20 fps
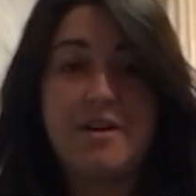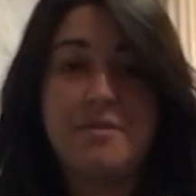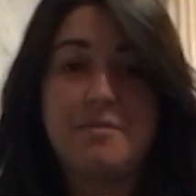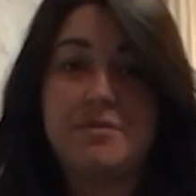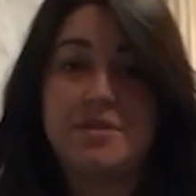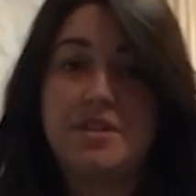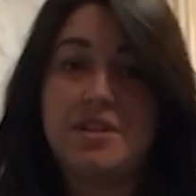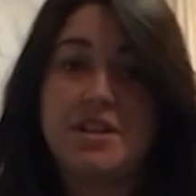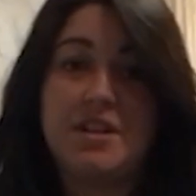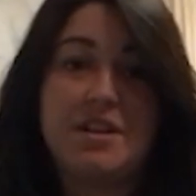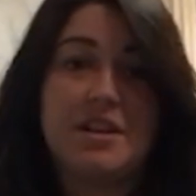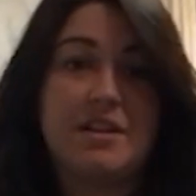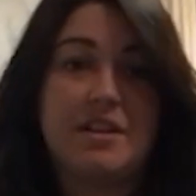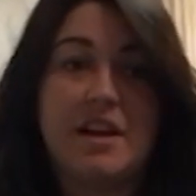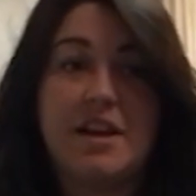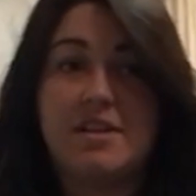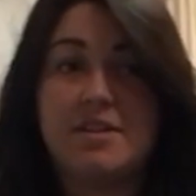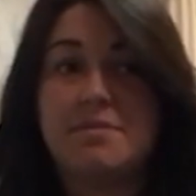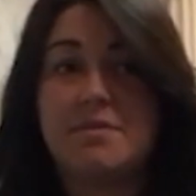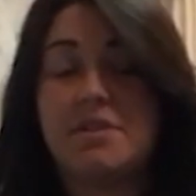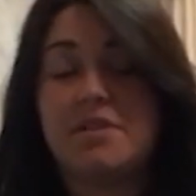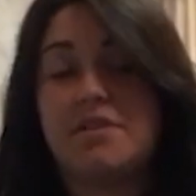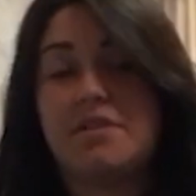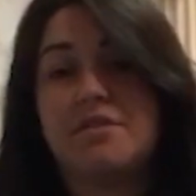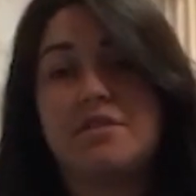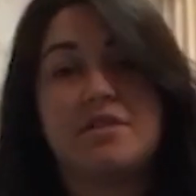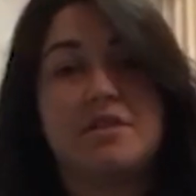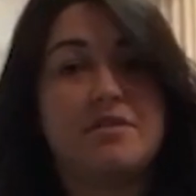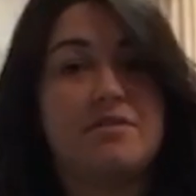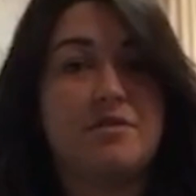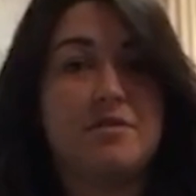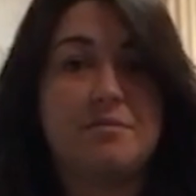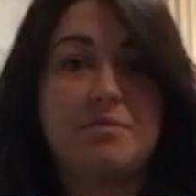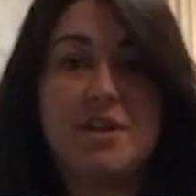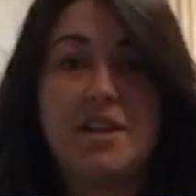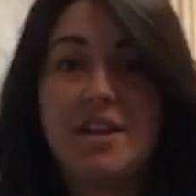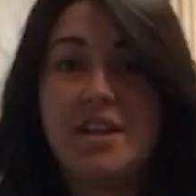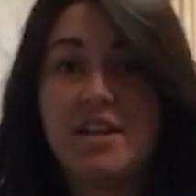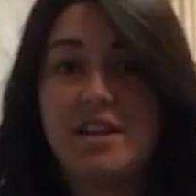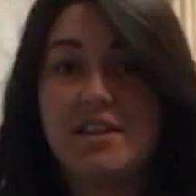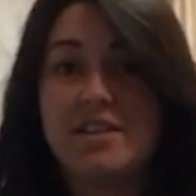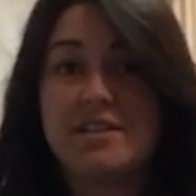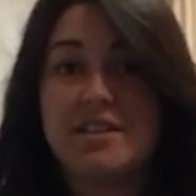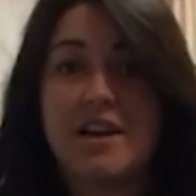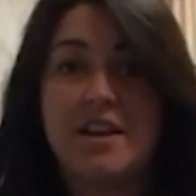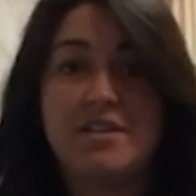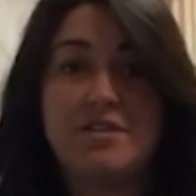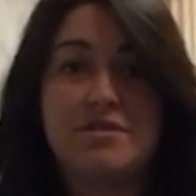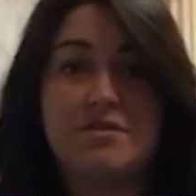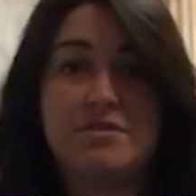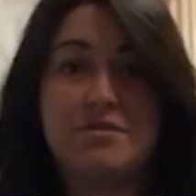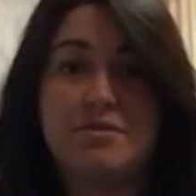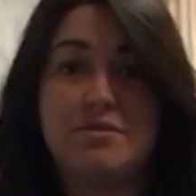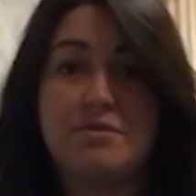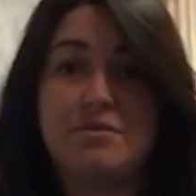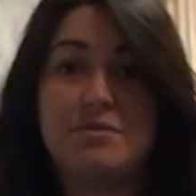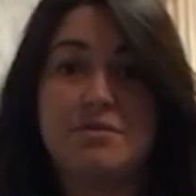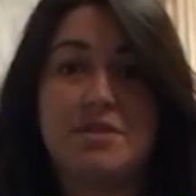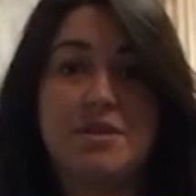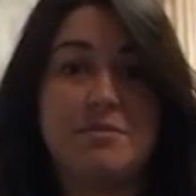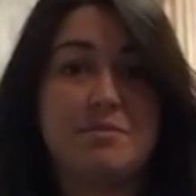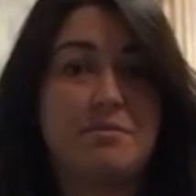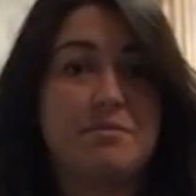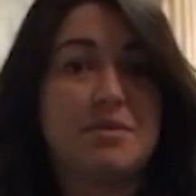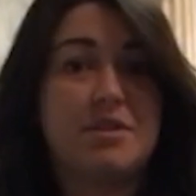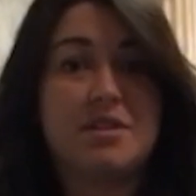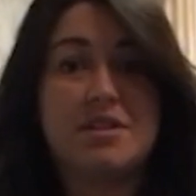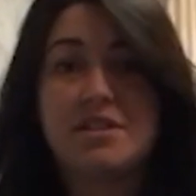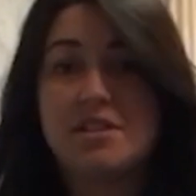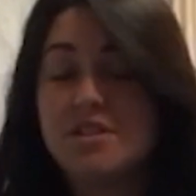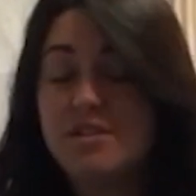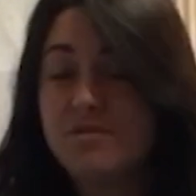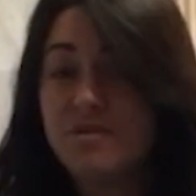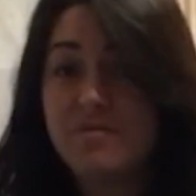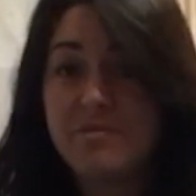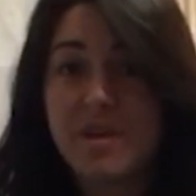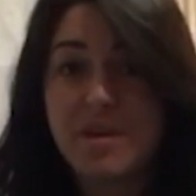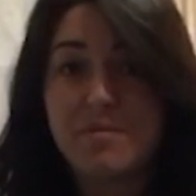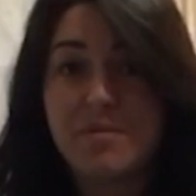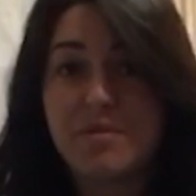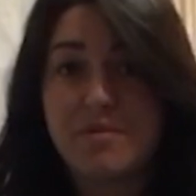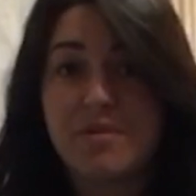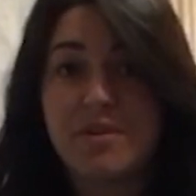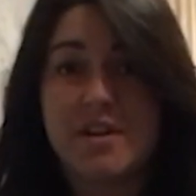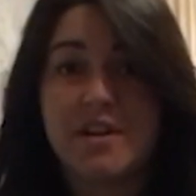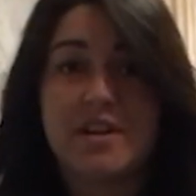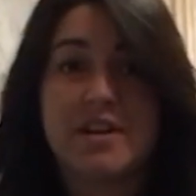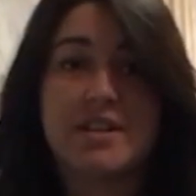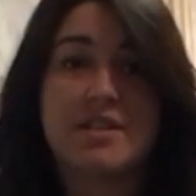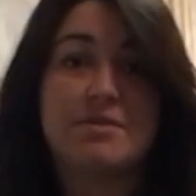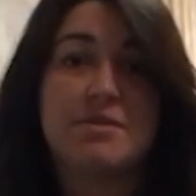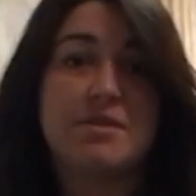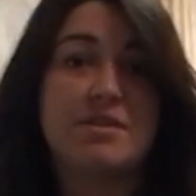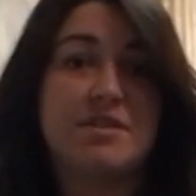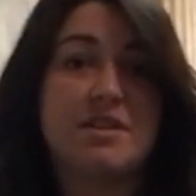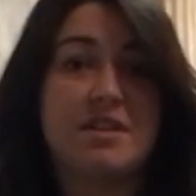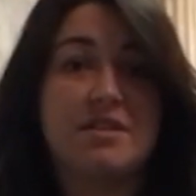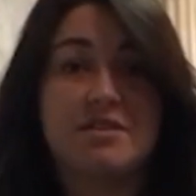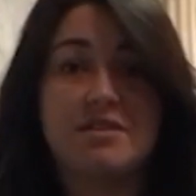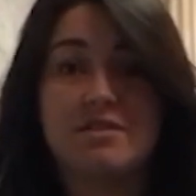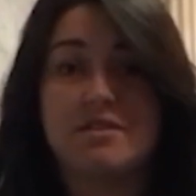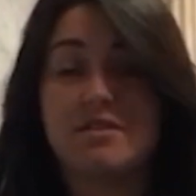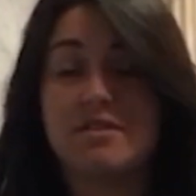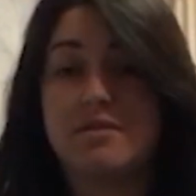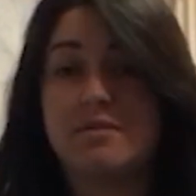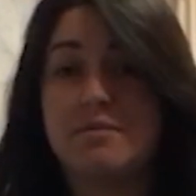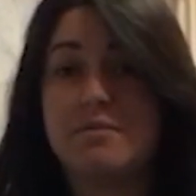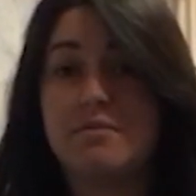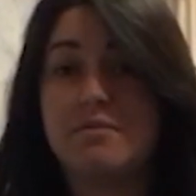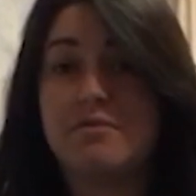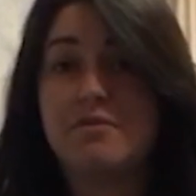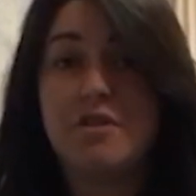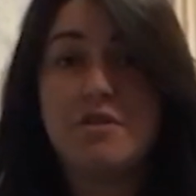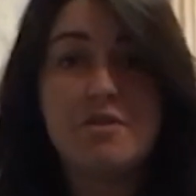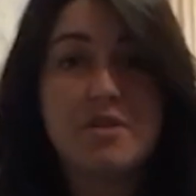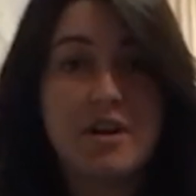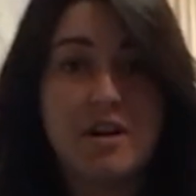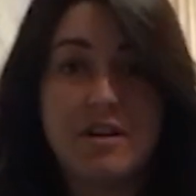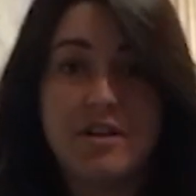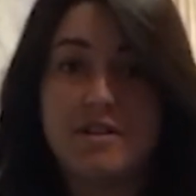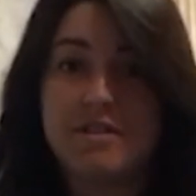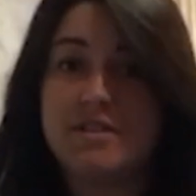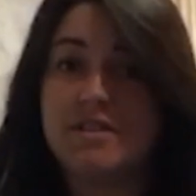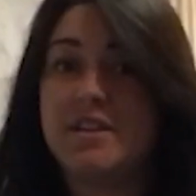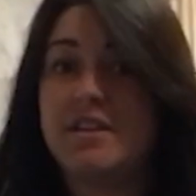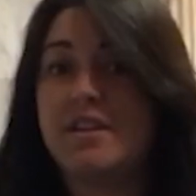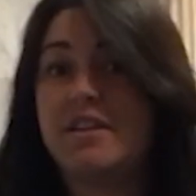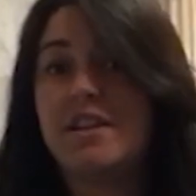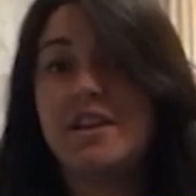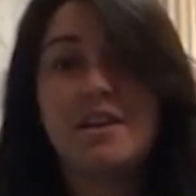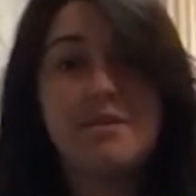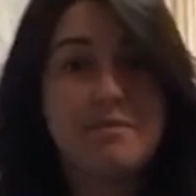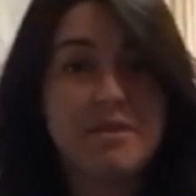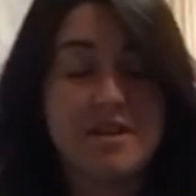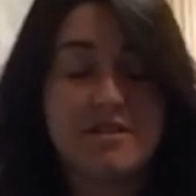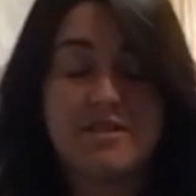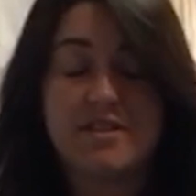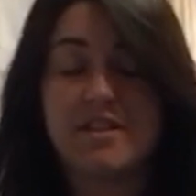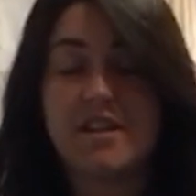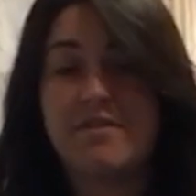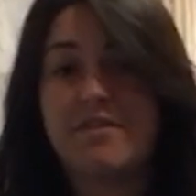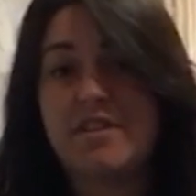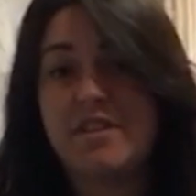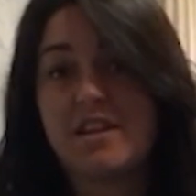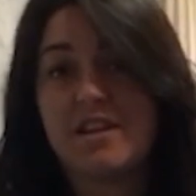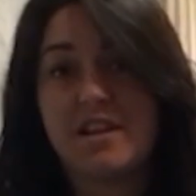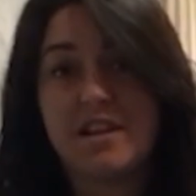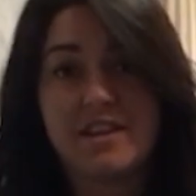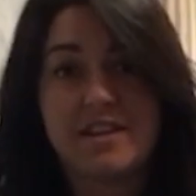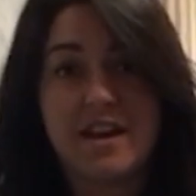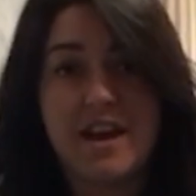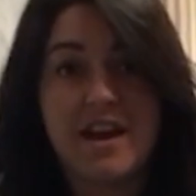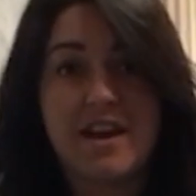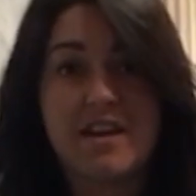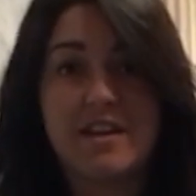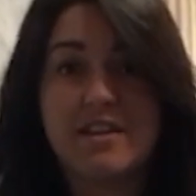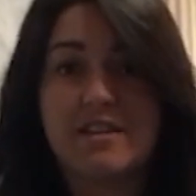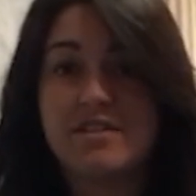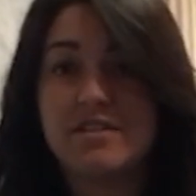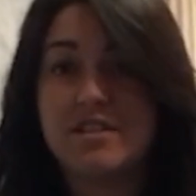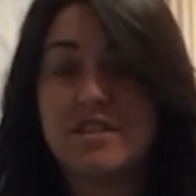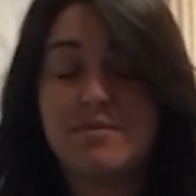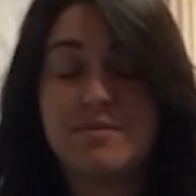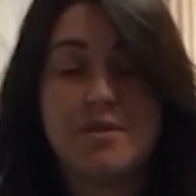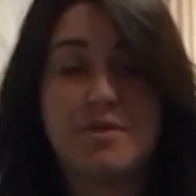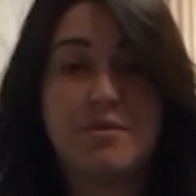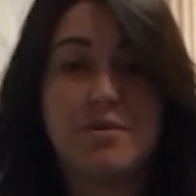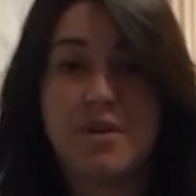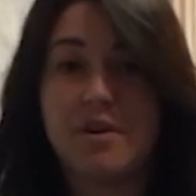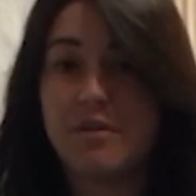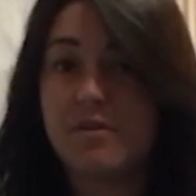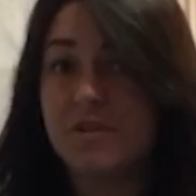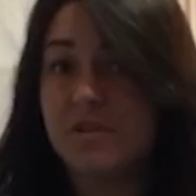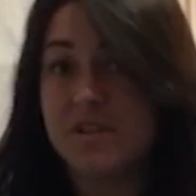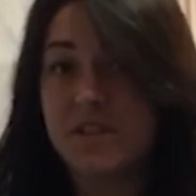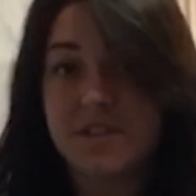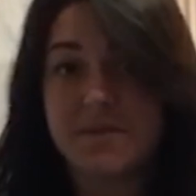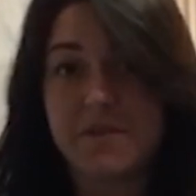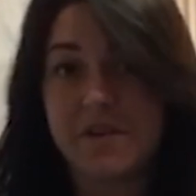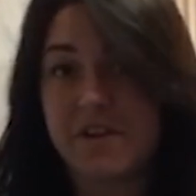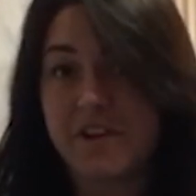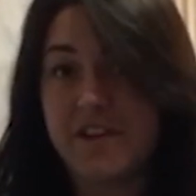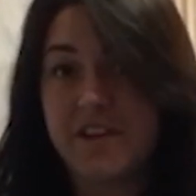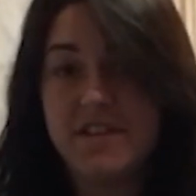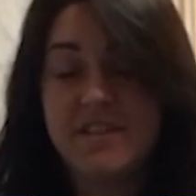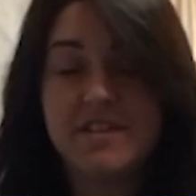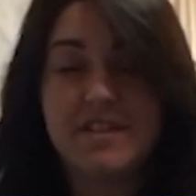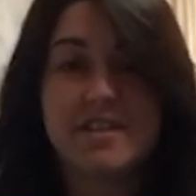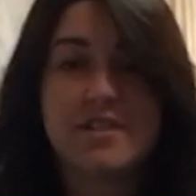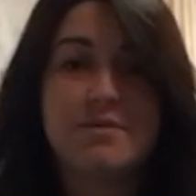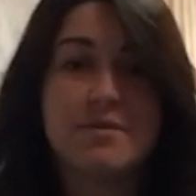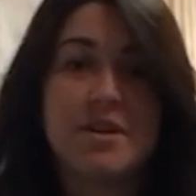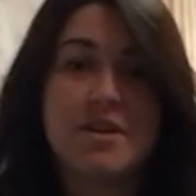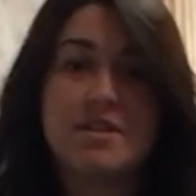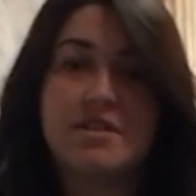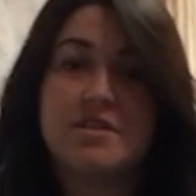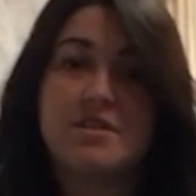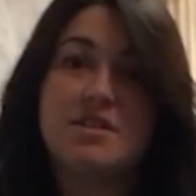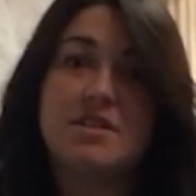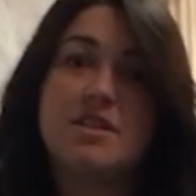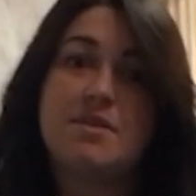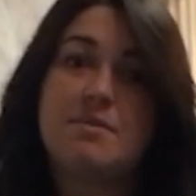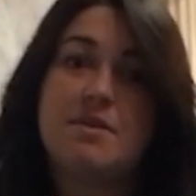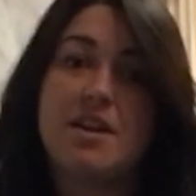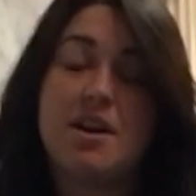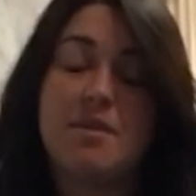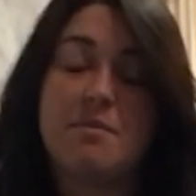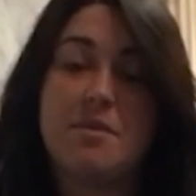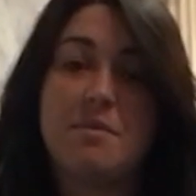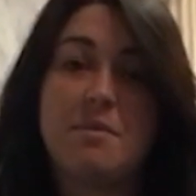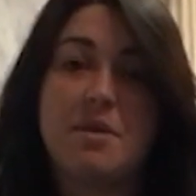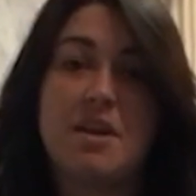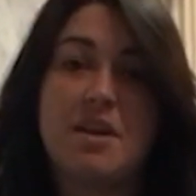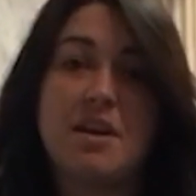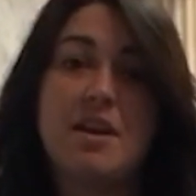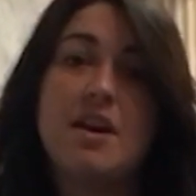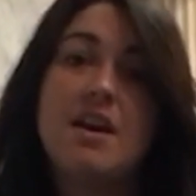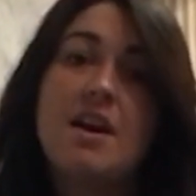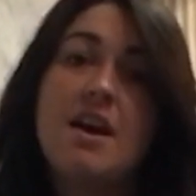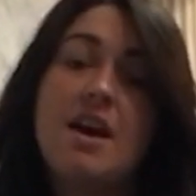She allows me to go to different meetings. I do some constituent paperwork as well as answer some phone calls and emails and everything like that. And it's just been a wonderful experience, as well as she's been helping me